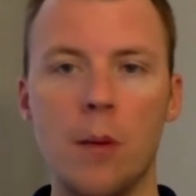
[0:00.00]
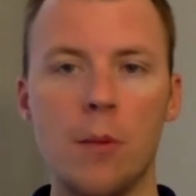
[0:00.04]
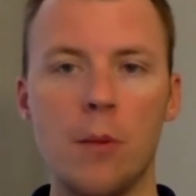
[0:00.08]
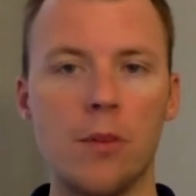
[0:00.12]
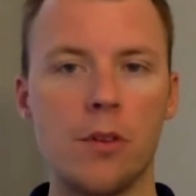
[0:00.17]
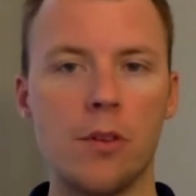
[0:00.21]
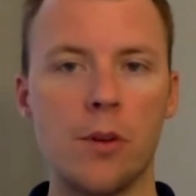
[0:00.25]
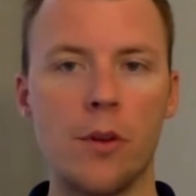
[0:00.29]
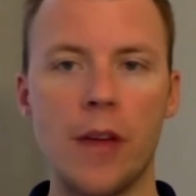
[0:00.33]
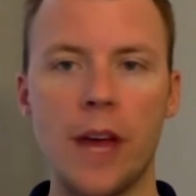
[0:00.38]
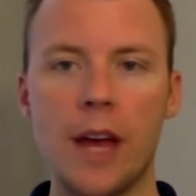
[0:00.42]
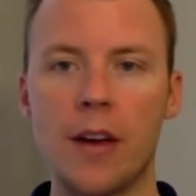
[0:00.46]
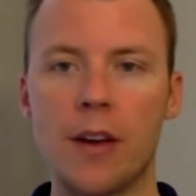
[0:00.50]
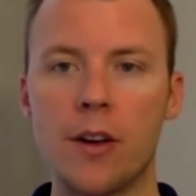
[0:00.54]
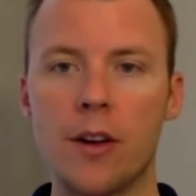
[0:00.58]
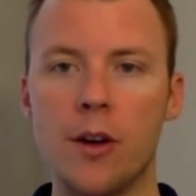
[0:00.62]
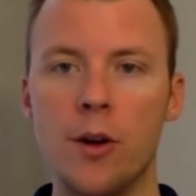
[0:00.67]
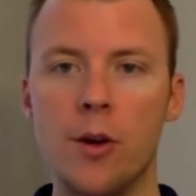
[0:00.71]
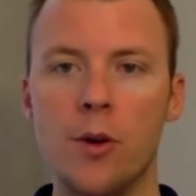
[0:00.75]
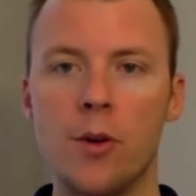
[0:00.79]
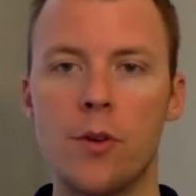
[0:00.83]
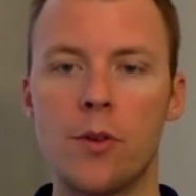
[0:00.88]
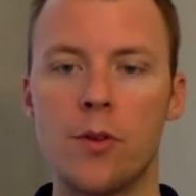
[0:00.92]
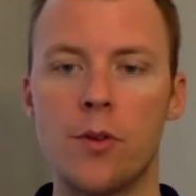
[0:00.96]
So that
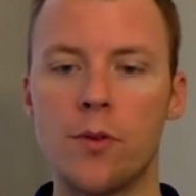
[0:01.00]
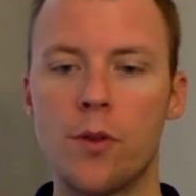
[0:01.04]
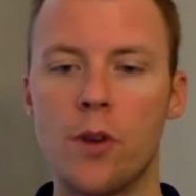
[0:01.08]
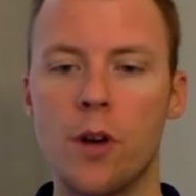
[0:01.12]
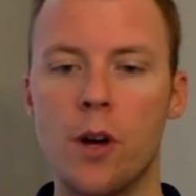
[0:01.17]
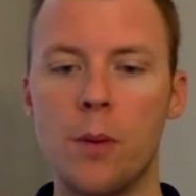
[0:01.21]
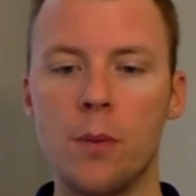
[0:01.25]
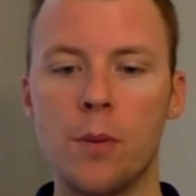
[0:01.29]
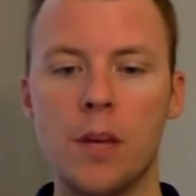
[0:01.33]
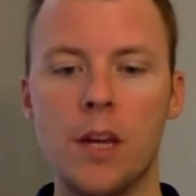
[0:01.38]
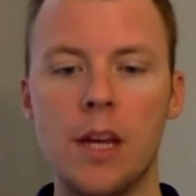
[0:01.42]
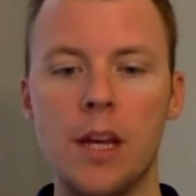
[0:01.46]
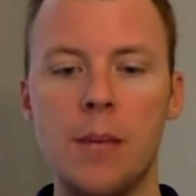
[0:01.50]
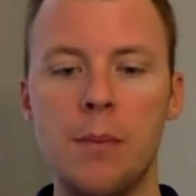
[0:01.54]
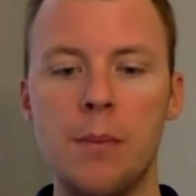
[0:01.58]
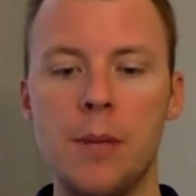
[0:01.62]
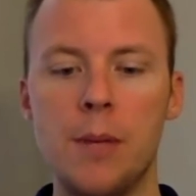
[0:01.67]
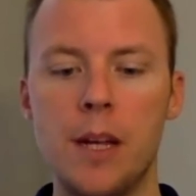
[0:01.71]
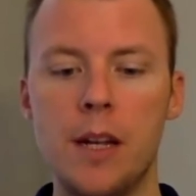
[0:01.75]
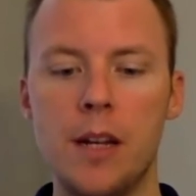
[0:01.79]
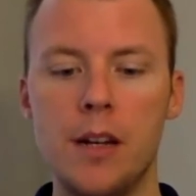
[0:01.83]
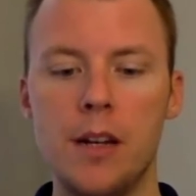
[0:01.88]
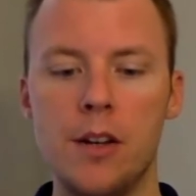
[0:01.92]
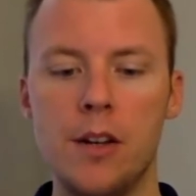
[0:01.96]
goes from
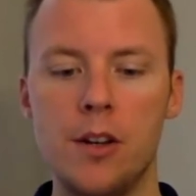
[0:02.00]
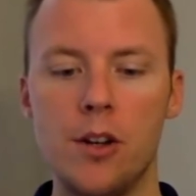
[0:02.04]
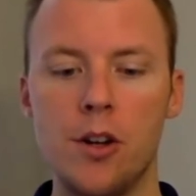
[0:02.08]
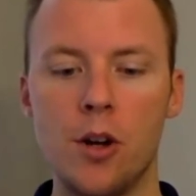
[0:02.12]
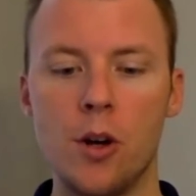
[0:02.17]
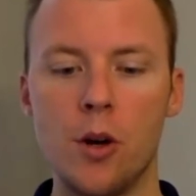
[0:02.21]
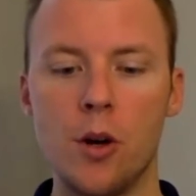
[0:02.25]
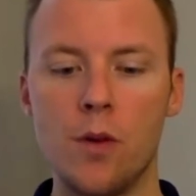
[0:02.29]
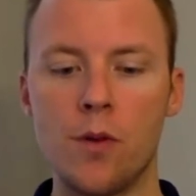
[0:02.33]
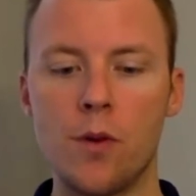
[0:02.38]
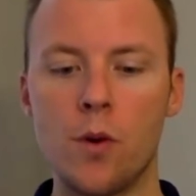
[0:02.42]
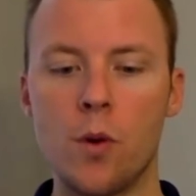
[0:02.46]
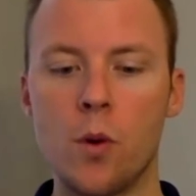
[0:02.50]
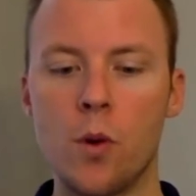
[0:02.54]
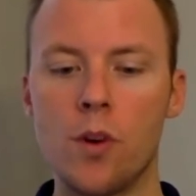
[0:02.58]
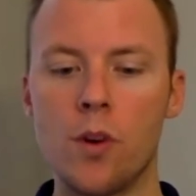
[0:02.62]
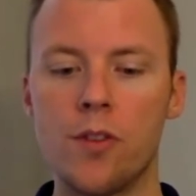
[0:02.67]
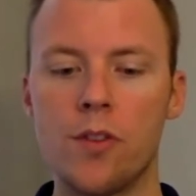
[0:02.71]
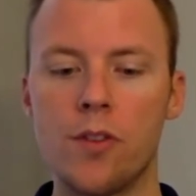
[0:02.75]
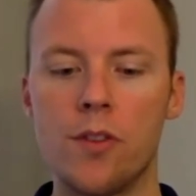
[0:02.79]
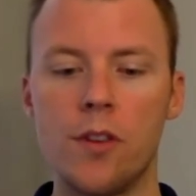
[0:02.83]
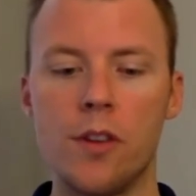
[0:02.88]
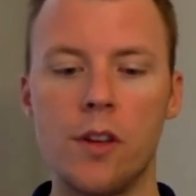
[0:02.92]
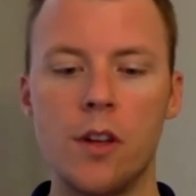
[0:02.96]
keeping, of
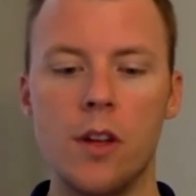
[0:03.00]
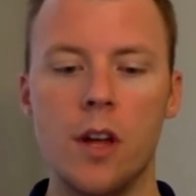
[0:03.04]
course,